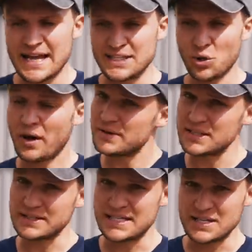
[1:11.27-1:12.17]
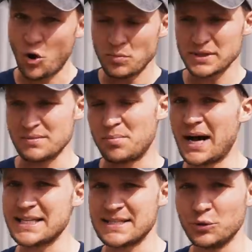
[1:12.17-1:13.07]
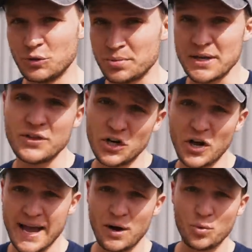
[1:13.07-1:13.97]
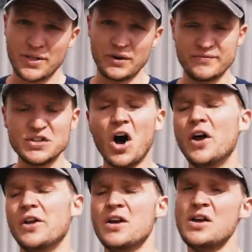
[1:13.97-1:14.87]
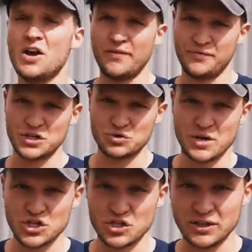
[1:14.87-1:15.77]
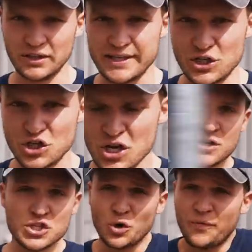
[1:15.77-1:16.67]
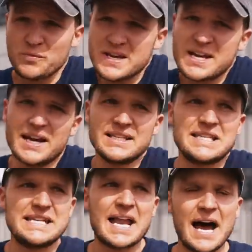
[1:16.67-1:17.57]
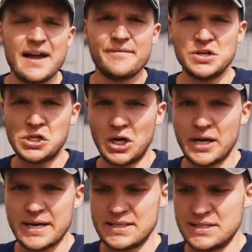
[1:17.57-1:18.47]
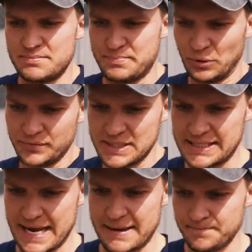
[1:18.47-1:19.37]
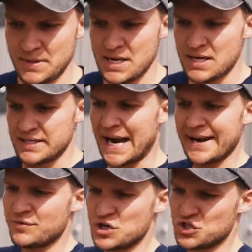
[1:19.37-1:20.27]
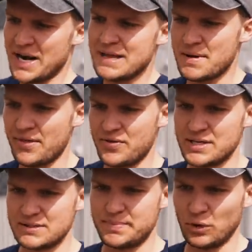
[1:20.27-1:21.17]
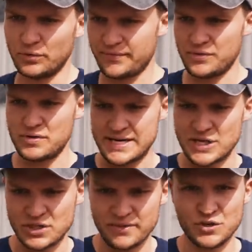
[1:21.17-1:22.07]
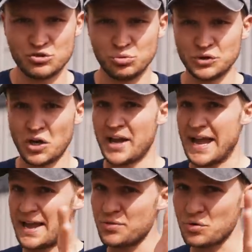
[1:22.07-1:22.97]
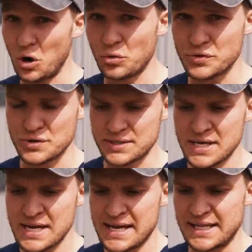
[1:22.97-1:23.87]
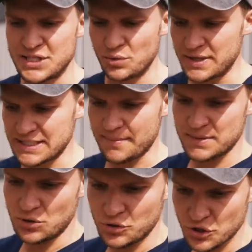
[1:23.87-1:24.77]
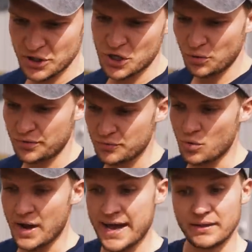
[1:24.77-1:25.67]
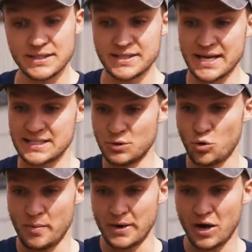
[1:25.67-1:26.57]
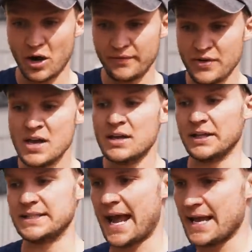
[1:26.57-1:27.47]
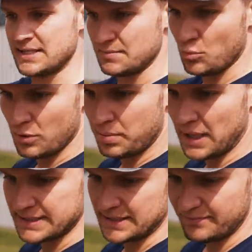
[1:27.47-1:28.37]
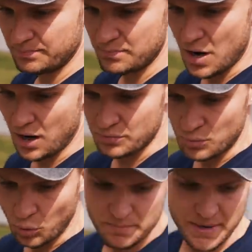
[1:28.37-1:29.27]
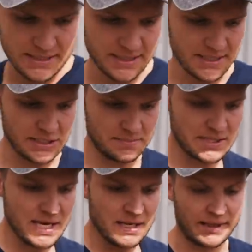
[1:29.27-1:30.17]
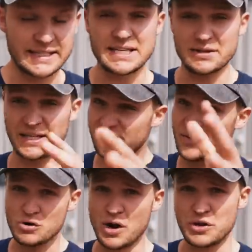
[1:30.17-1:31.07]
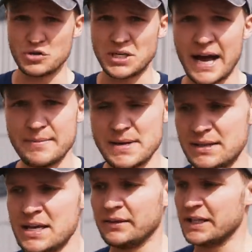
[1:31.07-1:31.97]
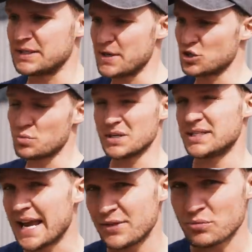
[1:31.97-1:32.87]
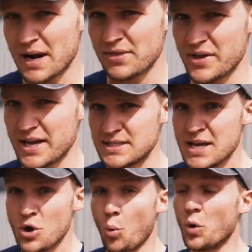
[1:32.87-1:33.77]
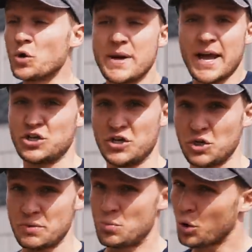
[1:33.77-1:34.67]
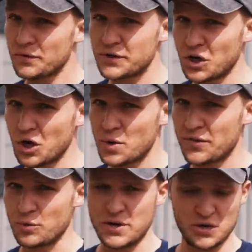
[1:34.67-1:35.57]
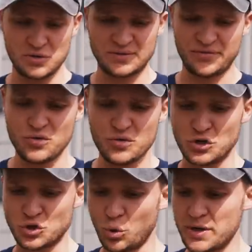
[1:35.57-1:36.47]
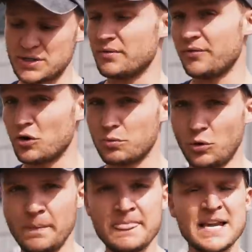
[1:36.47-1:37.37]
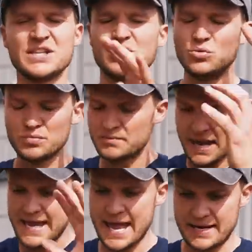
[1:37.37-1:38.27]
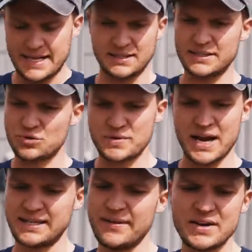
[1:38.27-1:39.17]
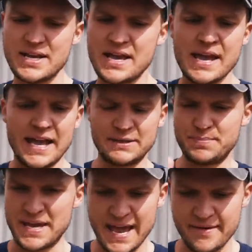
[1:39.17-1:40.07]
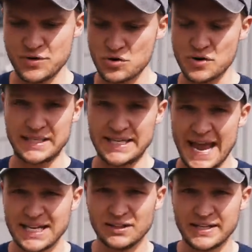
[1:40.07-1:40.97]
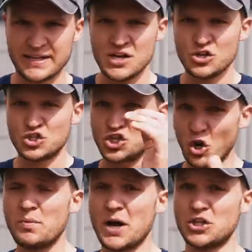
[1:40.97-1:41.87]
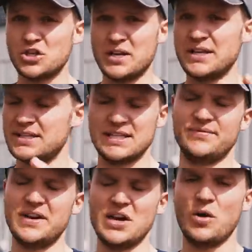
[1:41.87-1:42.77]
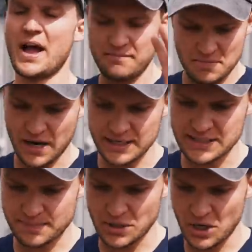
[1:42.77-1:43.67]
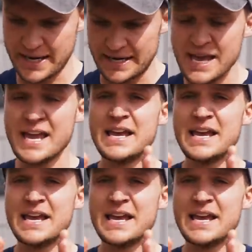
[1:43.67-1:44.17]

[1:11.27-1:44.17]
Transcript: And so obviously it's almost impossible to bring the dog out without a ton of frustration on the leash. So for me, guys, not every dog is built the same. Not every training method is built for each individual dog and their owners. And so in this episode, you're gonna go through, hey, let's take some equipment off. Let's add some more positive uh, reward-based systems. Let's, let's figure out your timing. Let's make sure we're saying the right things. What are we actually gonna reward the dog with? Are we gonna use food or toys or verbal? So again, it's leash reactivity, it's behavior, it's handling, so much into this video. I'm gonna stop talking.